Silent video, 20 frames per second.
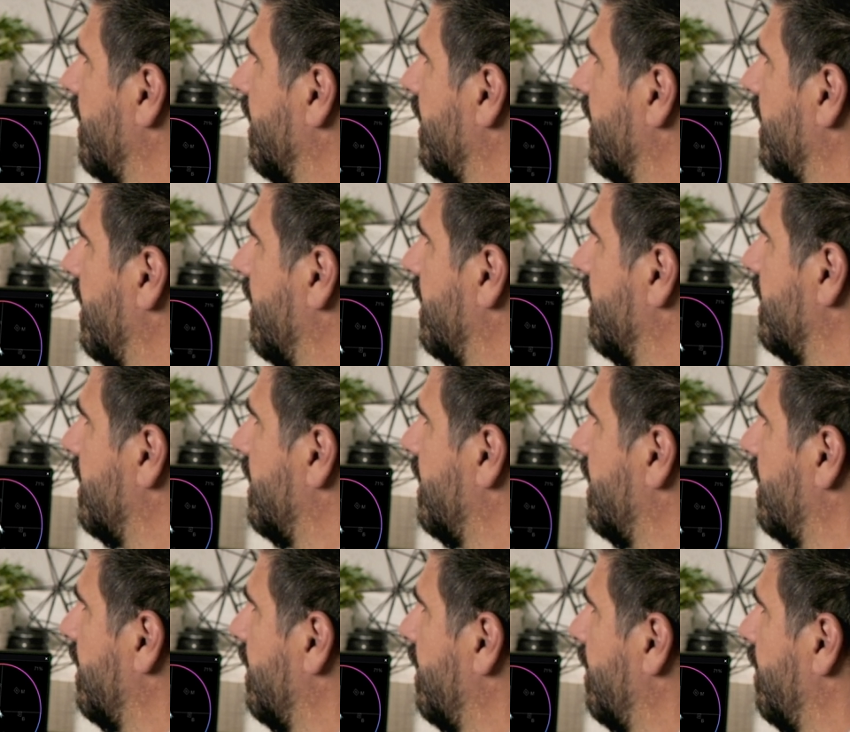and kind of
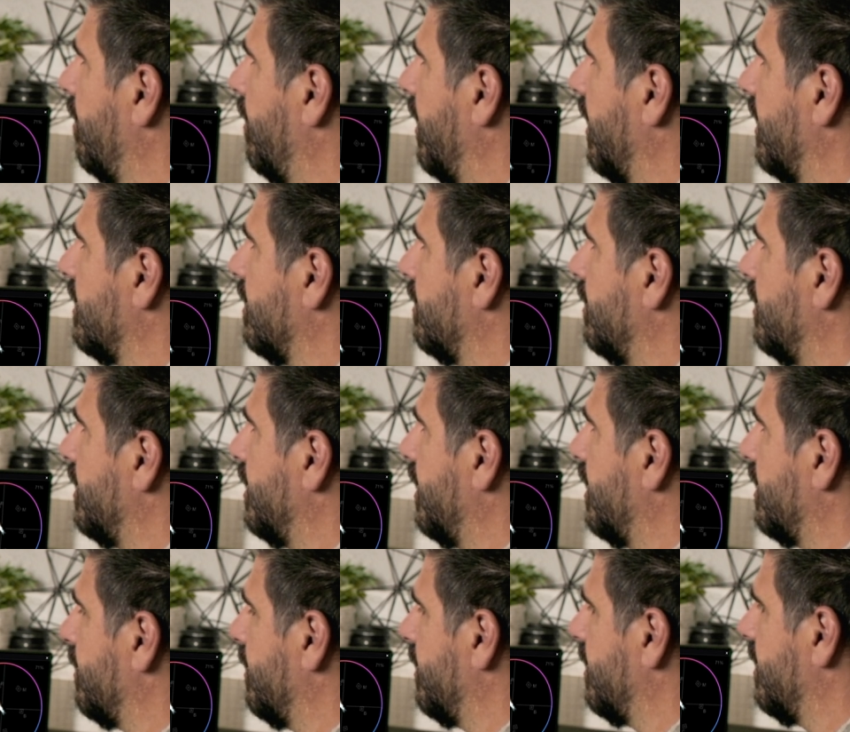make some
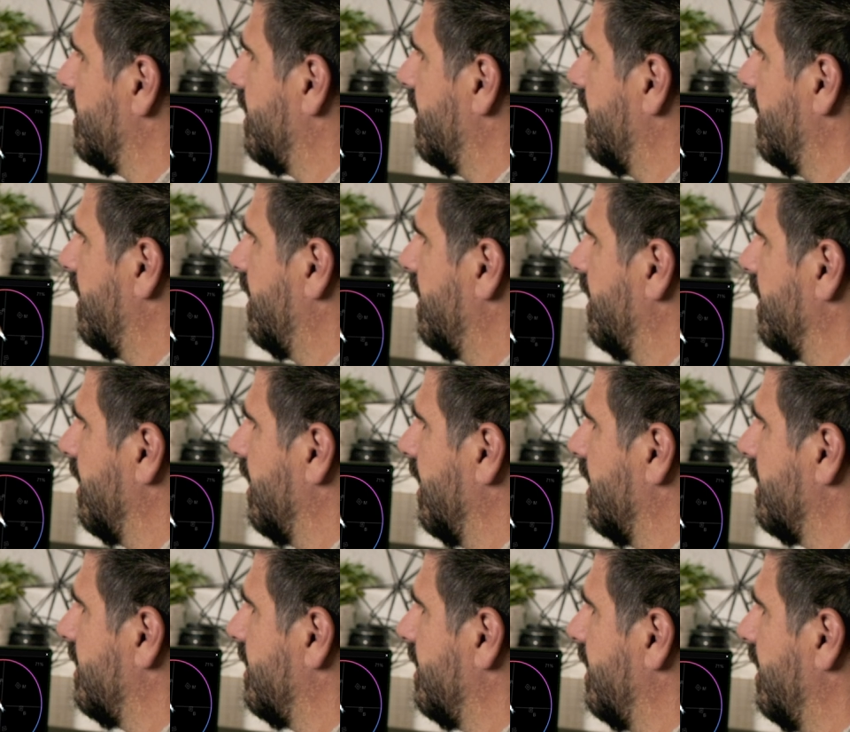adjustments there. And you can
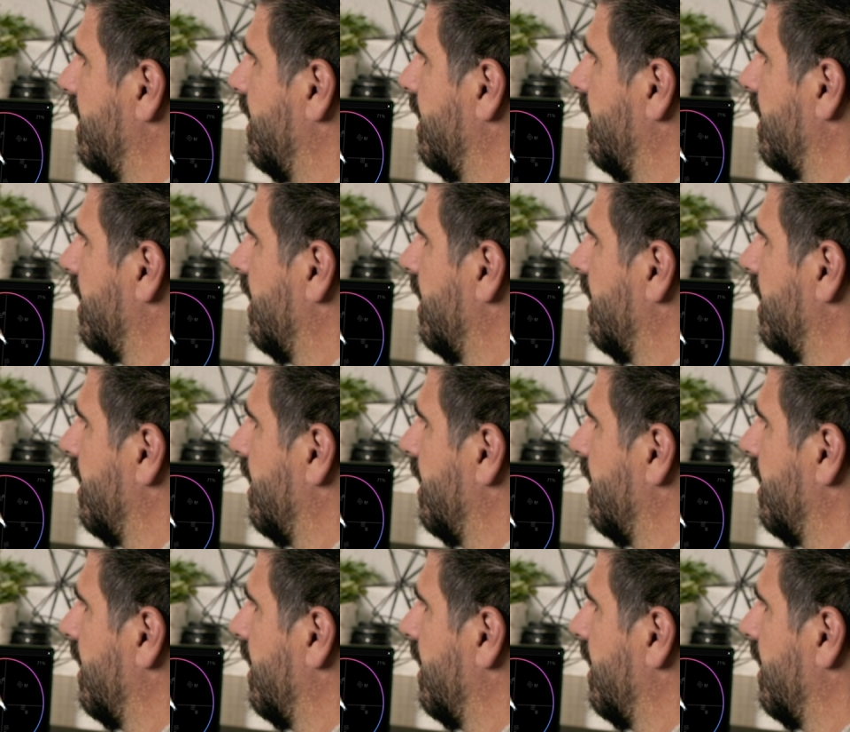kind of see,